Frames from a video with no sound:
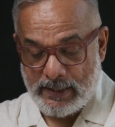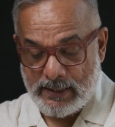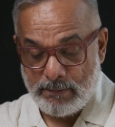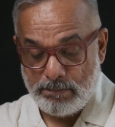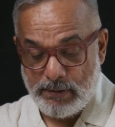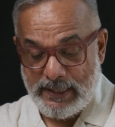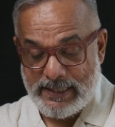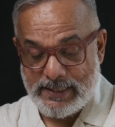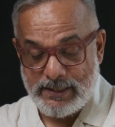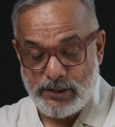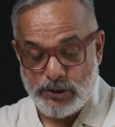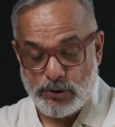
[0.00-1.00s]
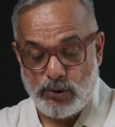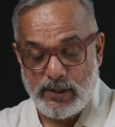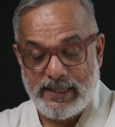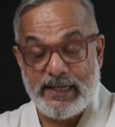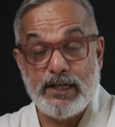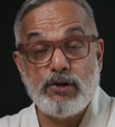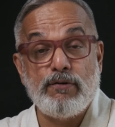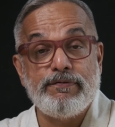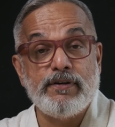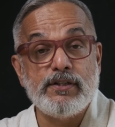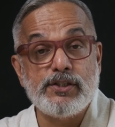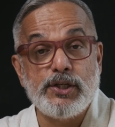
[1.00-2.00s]
complete control that it
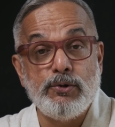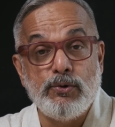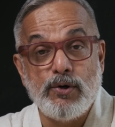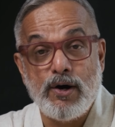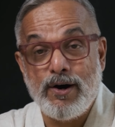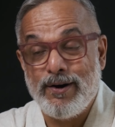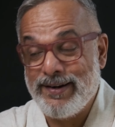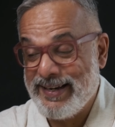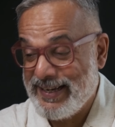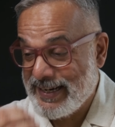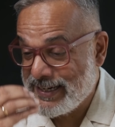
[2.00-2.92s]
offers you on